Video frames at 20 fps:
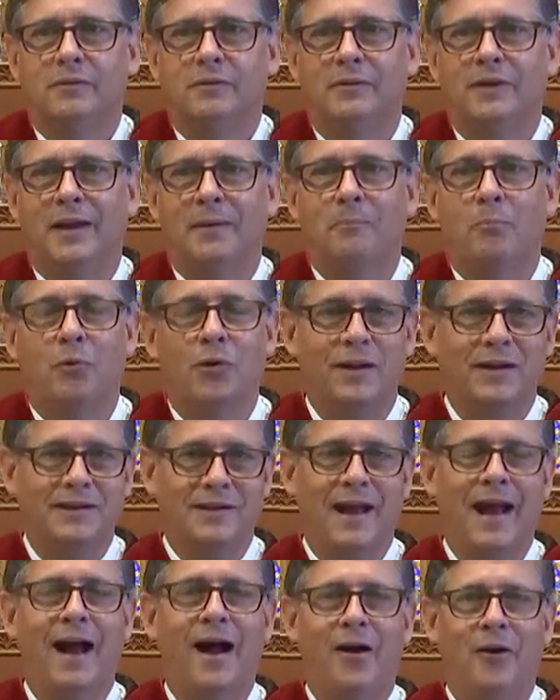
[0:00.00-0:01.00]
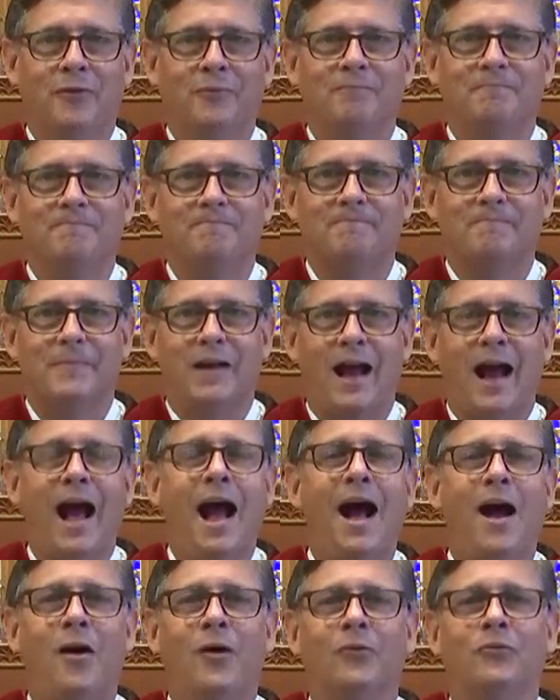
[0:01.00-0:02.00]
can bring down a
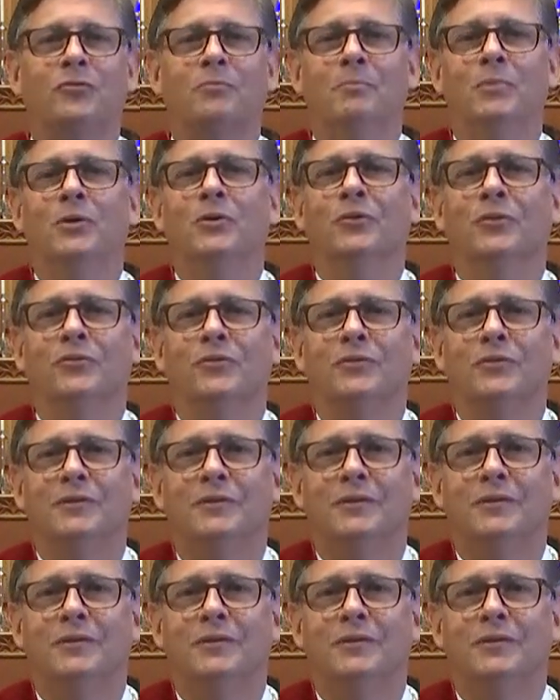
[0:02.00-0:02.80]
house built